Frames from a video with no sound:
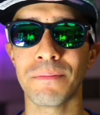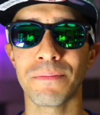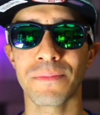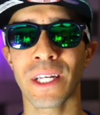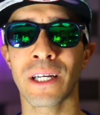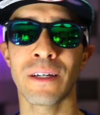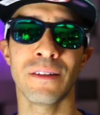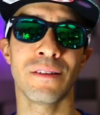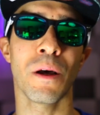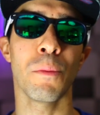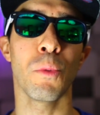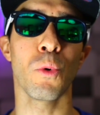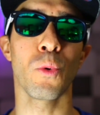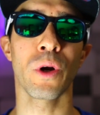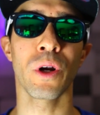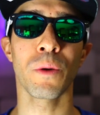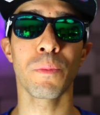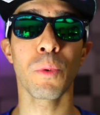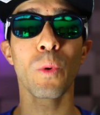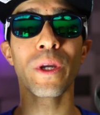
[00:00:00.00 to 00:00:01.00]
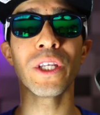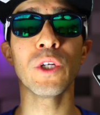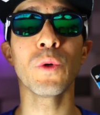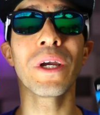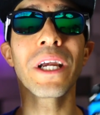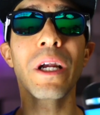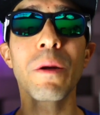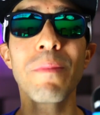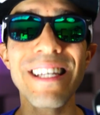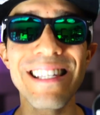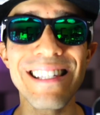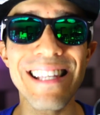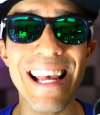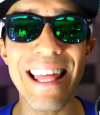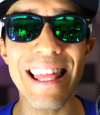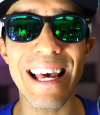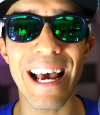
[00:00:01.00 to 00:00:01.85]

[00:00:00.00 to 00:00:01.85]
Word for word: It's like a double word, but when you hear me say